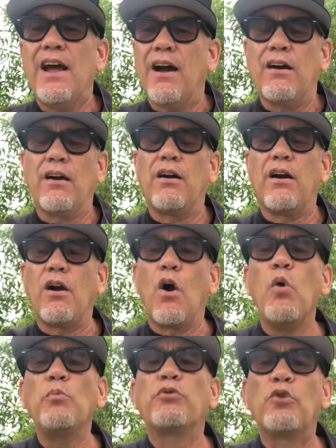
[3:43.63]
our
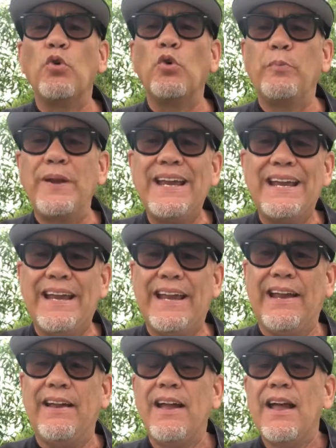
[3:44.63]
homeschooled
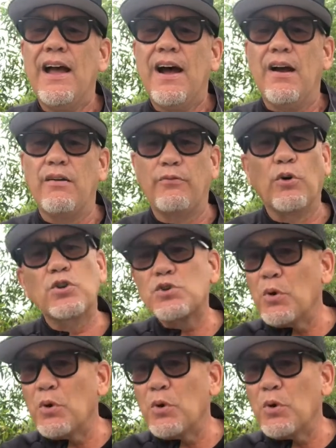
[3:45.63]
PE, our virtual